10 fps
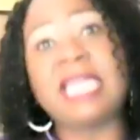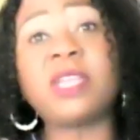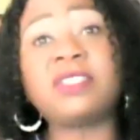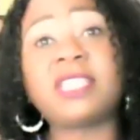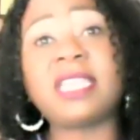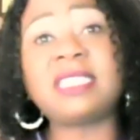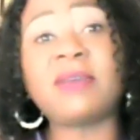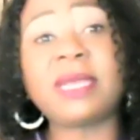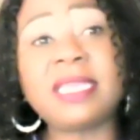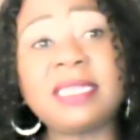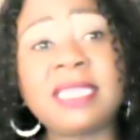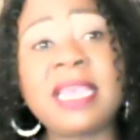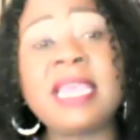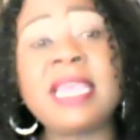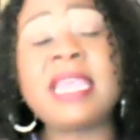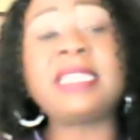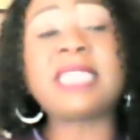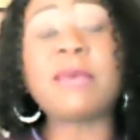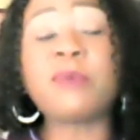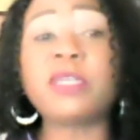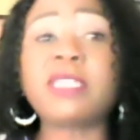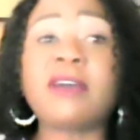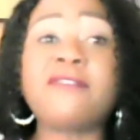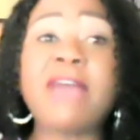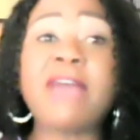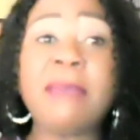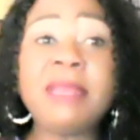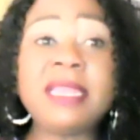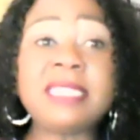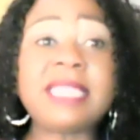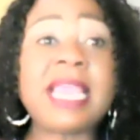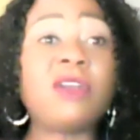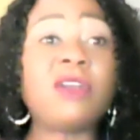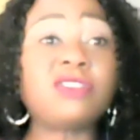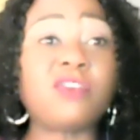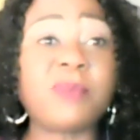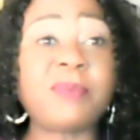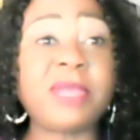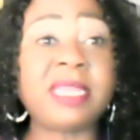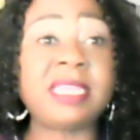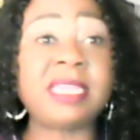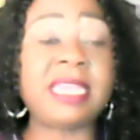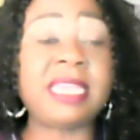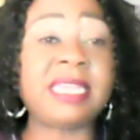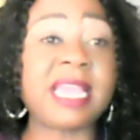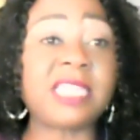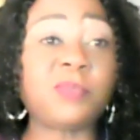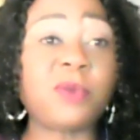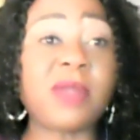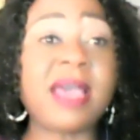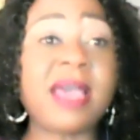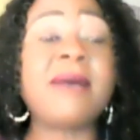educate our kids and support our families. A lot of people in here in diaspora,